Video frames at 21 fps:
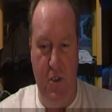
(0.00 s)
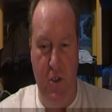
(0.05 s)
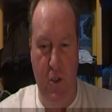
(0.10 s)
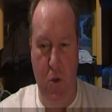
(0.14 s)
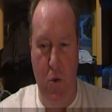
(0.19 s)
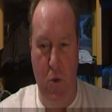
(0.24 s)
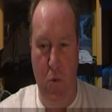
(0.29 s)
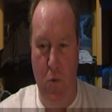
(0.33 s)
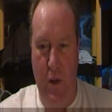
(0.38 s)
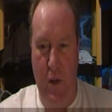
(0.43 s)

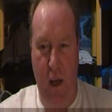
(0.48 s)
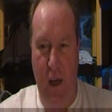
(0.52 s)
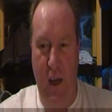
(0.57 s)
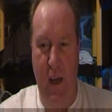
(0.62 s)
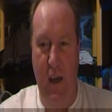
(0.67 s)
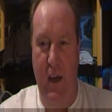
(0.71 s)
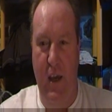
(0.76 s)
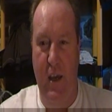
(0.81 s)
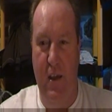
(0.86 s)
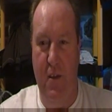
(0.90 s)
soon
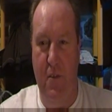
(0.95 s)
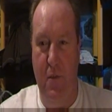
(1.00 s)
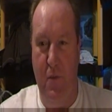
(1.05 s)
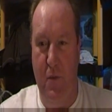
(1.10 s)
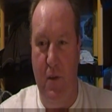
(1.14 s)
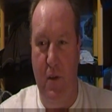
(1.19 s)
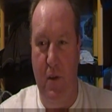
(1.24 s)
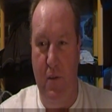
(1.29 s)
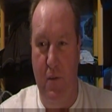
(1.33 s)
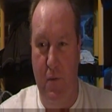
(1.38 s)

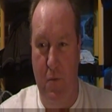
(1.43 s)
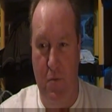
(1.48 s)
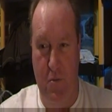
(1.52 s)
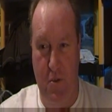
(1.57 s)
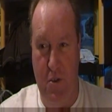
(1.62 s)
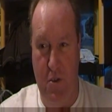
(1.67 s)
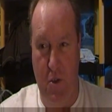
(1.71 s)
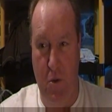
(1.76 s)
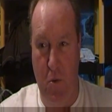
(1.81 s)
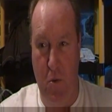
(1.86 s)
heard
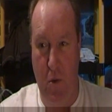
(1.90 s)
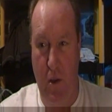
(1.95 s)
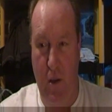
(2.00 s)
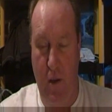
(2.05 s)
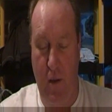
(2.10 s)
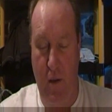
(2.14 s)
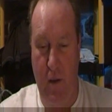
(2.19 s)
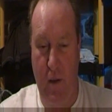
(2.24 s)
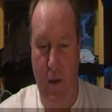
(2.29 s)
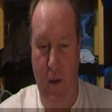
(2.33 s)
from
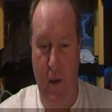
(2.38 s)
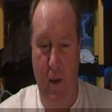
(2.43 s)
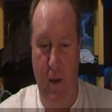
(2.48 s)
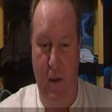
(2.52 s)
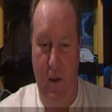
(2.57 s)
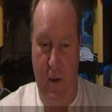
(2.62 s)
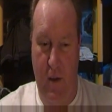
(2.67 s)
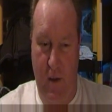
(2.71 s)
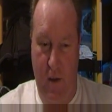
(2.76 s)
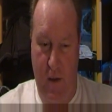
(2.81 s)
school,
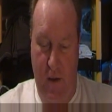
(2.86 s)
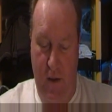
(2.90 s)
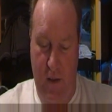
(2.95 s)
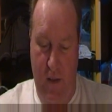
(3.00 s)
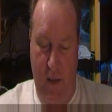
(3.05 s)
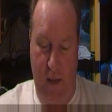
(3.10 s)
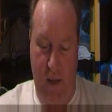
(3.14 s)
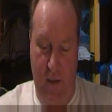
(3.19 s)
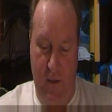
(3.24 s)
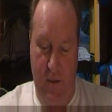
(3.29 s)

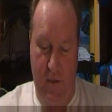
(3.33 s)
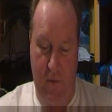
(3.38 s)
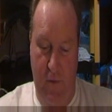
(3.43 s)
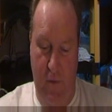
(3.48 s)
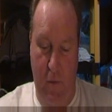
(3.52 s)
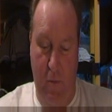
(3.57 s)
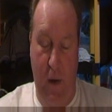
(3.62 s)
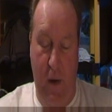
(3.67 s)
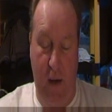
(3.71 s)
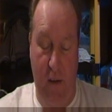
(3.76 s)

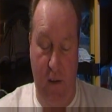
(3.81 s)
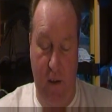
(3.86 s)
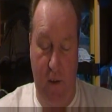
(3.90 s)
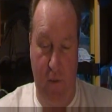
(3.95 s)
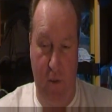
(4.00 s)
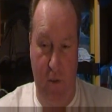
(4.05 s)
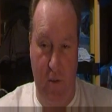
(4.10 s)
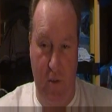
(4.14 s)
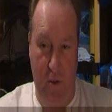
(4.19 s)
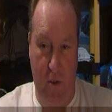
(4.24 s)
that from
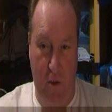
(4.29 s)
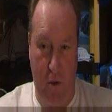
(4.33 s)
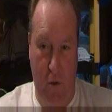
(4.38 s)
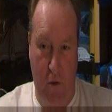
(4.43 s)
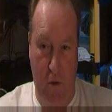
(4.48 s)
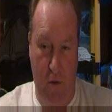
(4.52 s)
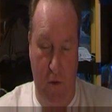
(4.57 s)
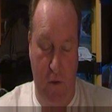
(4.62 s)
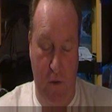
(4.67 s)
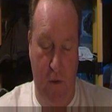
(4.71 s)
Pat Evans'
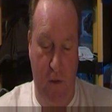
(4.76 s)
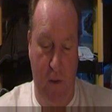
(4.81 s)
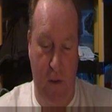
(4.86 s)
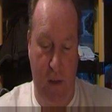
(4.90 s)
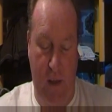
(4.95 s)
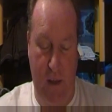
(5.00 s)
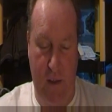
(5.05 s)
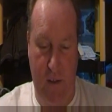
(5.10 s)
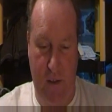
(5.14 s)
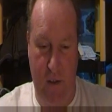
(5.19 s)

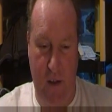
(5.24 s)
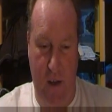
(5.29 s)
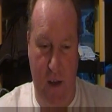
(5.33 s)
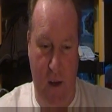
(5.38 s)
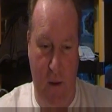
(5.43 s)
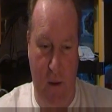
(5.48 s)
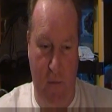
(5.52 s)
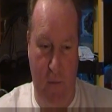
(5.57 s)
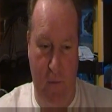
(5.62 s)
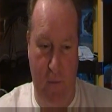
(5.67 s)
daughters,
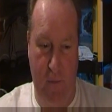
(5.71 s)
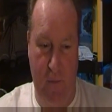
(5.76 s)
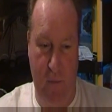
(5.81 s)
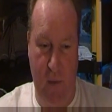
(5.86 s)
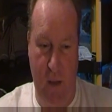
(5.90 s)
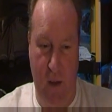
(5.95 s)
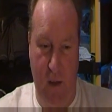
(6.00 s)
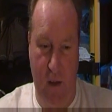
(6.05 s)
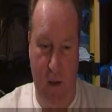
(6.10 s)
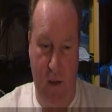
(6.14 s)
that
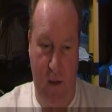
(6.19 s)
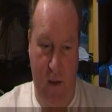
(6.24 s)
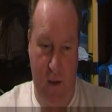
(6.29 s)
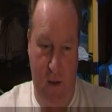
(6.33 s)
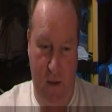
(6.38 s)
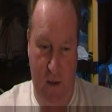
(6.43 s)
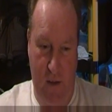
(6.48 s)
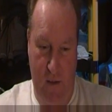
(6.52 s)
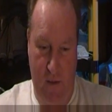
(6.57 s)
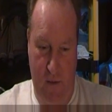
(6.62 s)

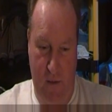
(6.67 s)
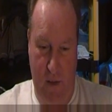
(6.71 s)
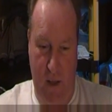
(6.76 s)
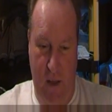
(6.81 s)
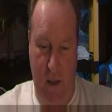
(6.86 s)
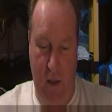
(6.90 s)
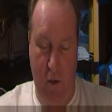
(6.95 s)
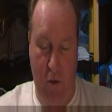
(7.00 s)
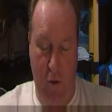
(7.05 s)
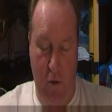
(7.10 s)

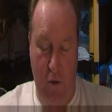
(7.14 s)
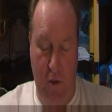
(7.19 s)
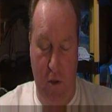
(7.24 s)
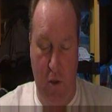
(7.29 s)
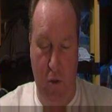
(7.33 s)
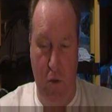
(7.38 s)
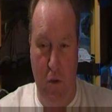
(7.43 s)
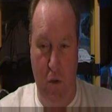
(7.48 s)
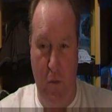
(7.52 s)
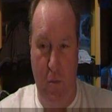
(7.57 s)
they
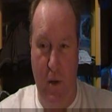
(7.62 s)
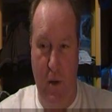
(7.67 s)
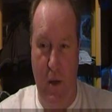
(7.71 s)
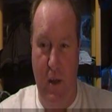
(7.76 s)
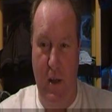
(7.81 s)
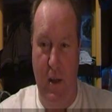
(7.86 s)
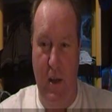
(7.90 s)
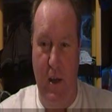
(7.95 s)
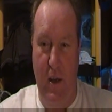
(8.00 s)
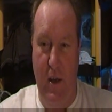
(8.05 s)
thought it could
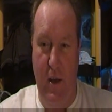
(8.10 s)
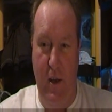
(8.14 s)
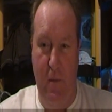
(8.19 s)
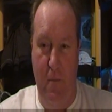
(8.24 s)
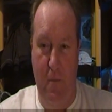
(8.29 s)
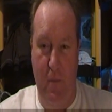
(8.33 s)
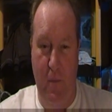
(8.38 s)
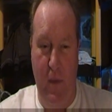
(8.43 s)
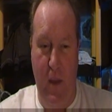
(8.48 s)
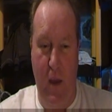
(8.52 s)
have been
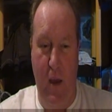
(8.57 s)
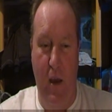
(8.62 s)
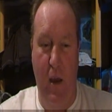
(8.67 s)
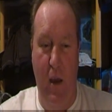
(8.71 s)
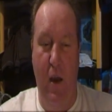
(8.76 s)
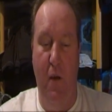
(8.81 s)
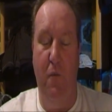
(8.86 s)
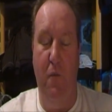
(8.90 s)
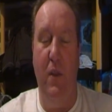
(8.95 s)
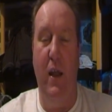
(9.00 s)

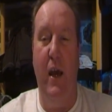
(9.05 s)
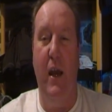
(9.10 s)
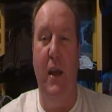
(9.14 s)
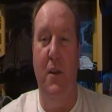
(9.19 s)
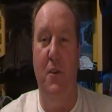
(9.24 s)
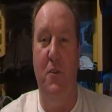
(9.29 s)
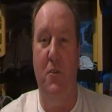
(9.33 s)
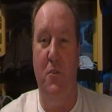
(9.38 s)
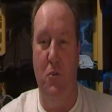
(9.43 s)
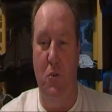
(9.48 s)
a
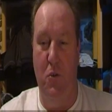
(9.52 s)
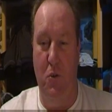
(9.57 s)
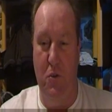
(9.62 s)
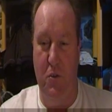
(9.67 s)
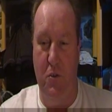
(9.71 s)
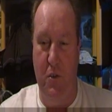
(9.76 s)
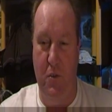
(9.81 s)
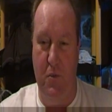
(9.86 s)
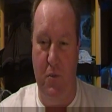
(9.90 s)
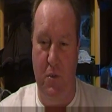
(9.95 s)
flying
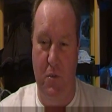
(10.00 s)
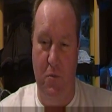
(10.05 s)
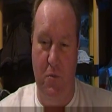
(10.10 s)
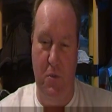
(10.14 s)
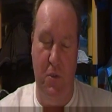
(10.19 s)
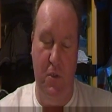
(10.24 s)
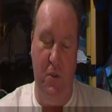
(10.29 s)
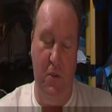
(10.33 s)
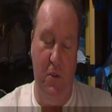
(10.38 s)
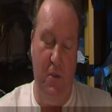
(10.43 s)
saucer of
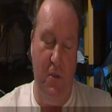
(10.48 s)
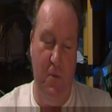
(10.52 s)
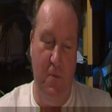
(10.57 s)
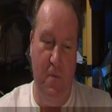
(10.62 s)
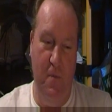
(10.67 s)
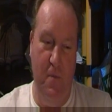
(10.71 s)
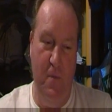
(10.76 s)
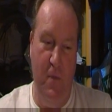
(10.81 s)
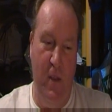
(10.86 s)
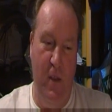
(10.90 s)
some
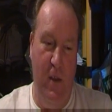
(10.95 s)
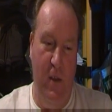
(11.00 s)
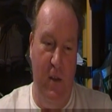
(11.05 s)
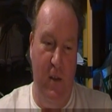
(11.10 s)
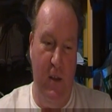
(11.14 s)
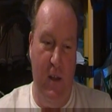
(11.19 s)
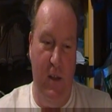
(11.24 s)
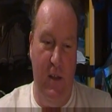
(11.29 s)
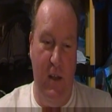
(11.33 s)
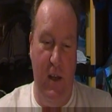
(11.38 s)
sort
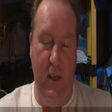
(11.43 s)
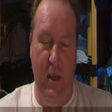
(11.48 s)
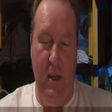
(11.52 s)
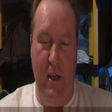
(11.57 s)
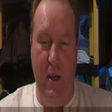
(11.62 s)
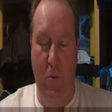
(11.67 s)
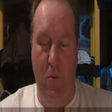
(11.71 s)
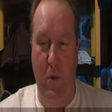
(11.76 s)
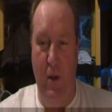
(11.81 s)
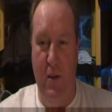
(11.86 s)
that
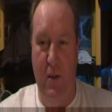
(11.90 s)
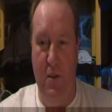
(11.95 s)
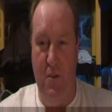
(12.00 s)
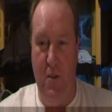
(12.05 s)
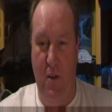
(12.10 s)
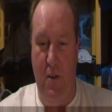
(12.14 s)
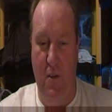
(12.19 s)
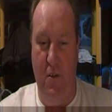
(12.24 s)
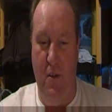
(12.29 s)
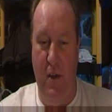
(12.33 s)
they
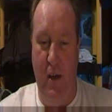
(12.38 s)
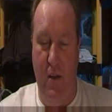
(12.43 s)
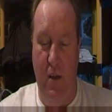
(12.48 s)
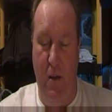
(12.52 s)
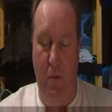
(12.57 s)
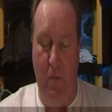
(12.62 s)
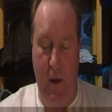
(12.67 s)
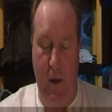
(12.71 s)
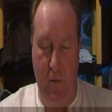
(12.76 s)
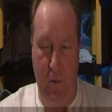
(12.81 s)
witnessed on the
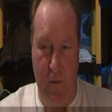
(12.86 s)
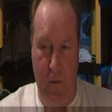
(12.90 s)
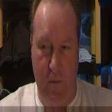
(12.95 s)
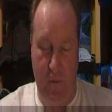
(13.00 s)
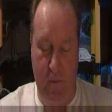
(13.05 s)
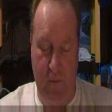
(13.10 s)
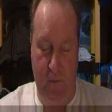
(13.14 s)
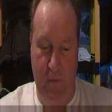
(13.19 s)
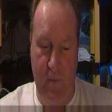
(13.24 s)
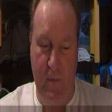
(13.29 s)
side of the
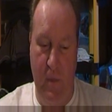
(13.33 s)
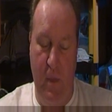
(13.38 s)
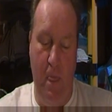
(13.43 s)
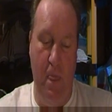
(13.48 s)
mountain.